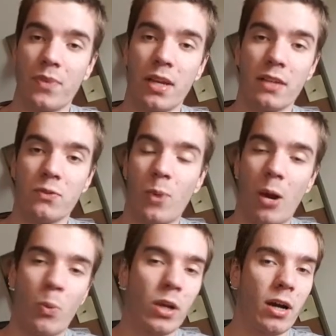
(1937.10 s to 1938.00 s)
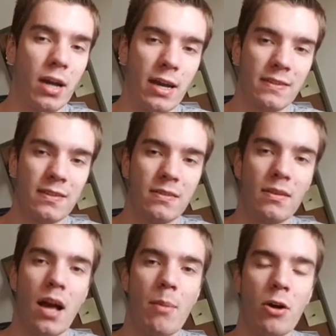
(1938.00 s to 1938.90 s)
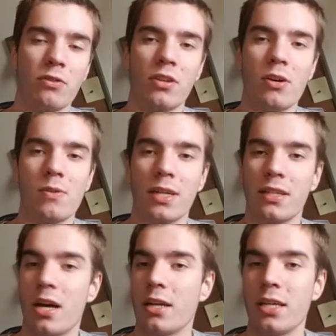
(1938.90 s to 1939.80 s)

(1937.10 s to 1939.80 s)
is where we are at. I'm also on